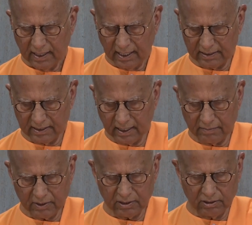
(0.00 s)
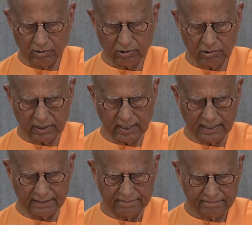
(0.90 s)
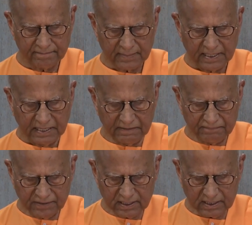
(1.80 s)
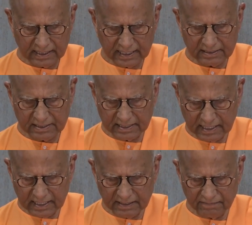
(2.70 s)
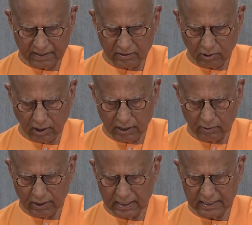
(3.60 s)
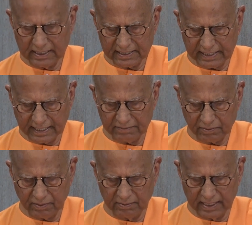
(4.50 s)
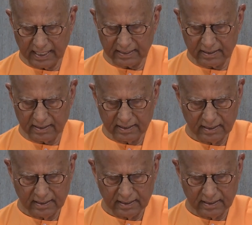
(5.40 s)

As Sri Ramakrishna used to say, a fish gets relief and joy when it escapes from the net.